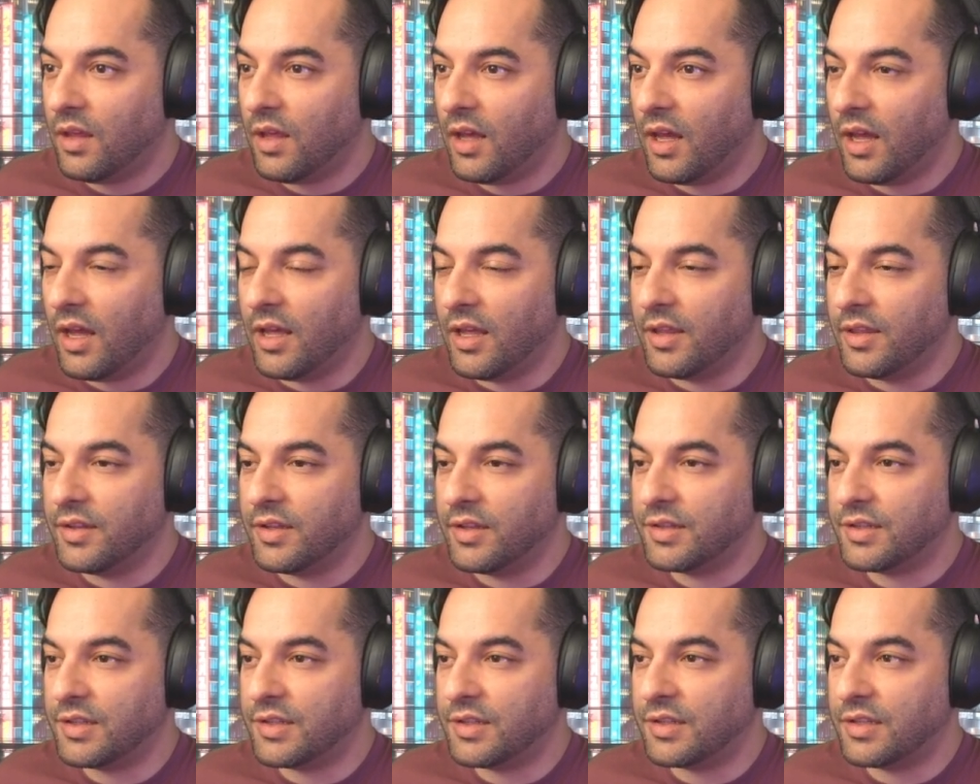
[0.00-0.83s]
And
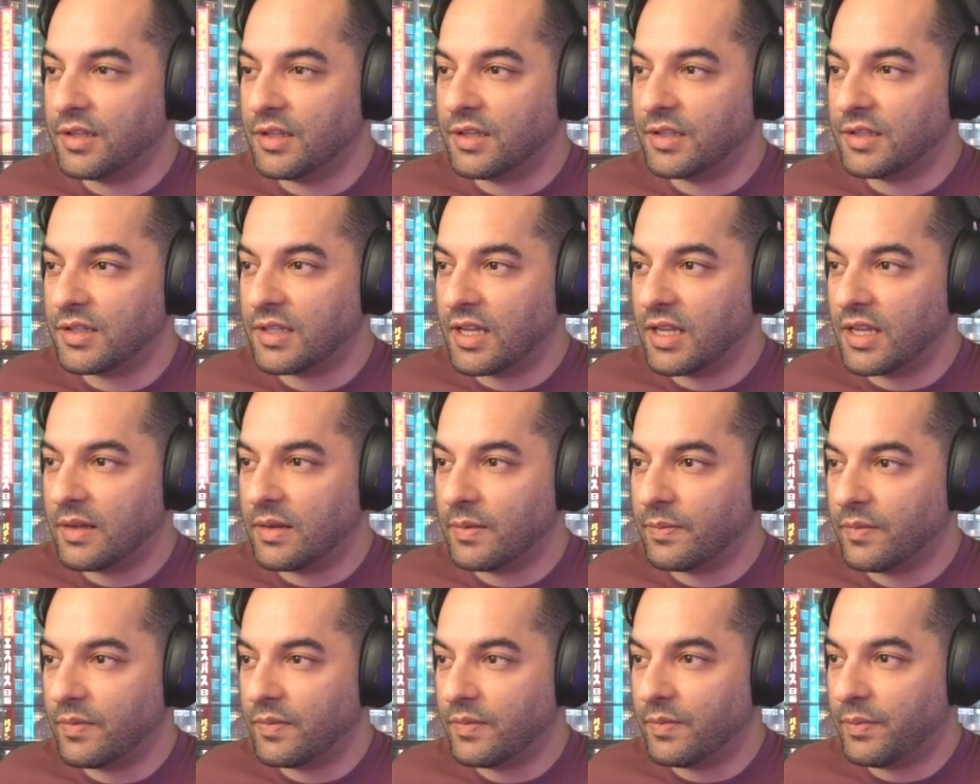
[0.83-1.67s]
this is the
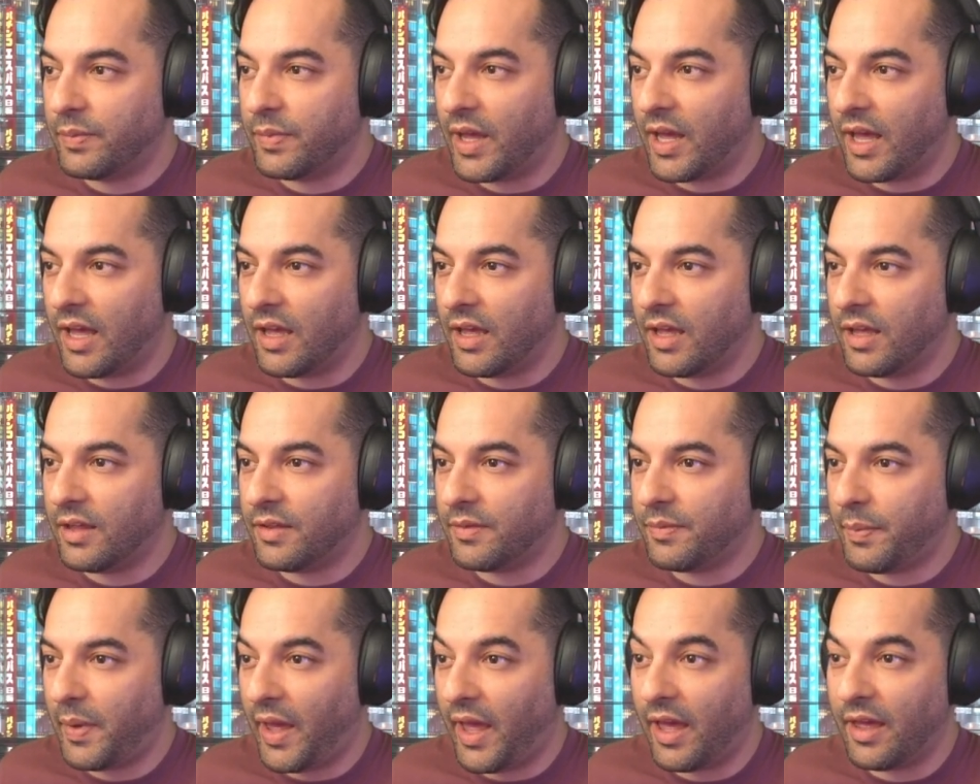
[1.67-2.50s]
same
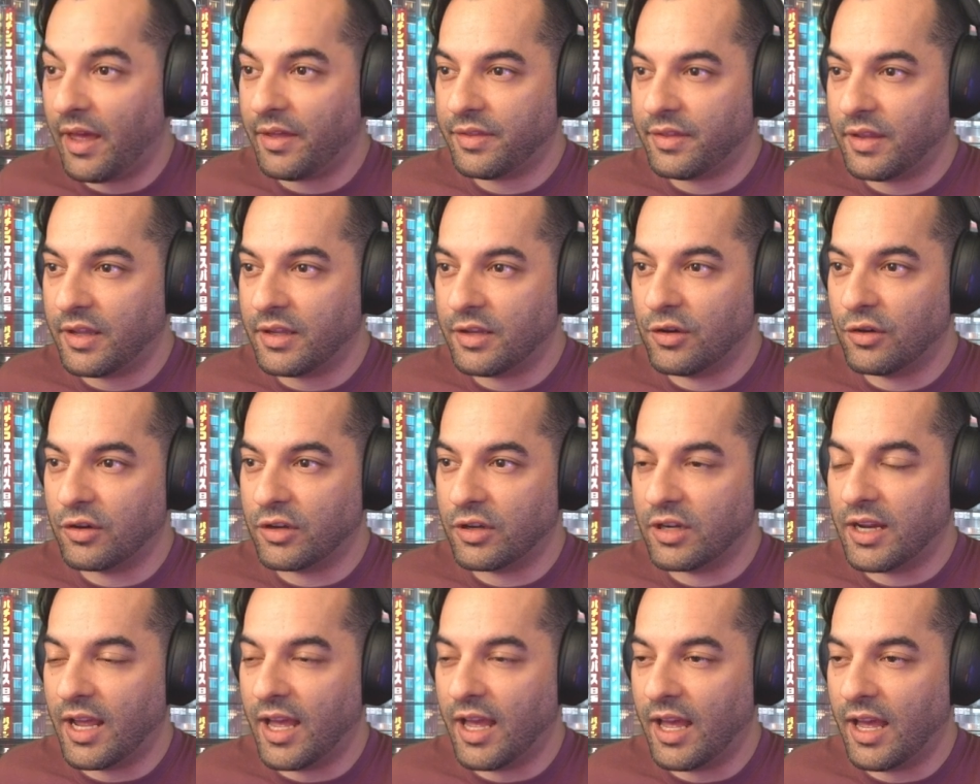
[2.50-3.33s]
path that you're
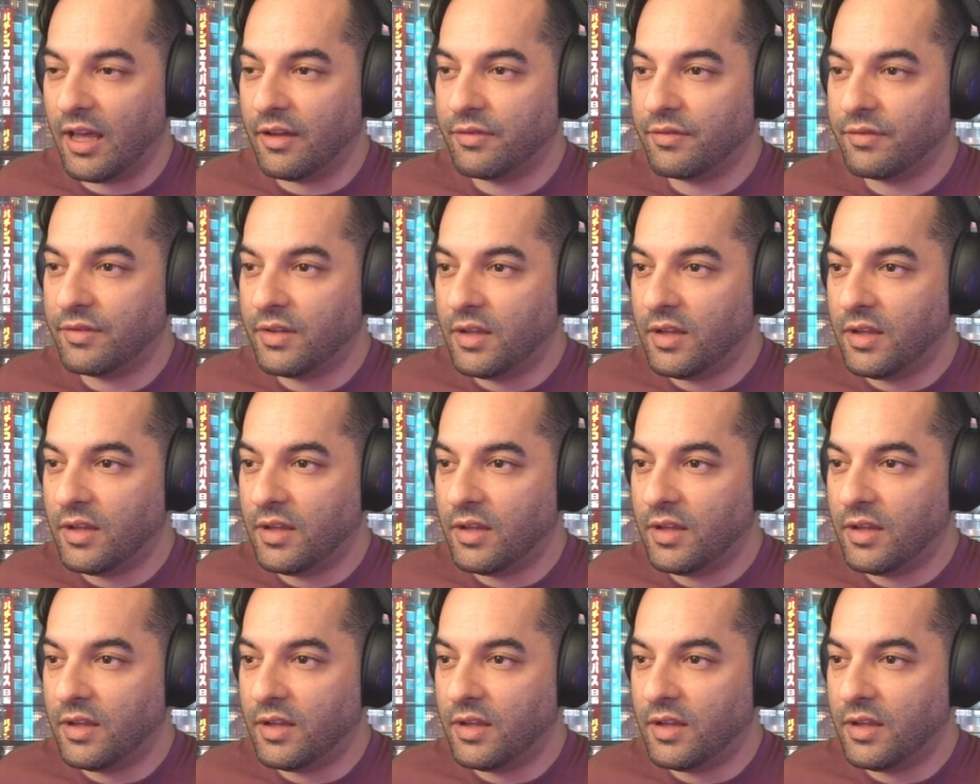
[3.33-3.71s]
going to have.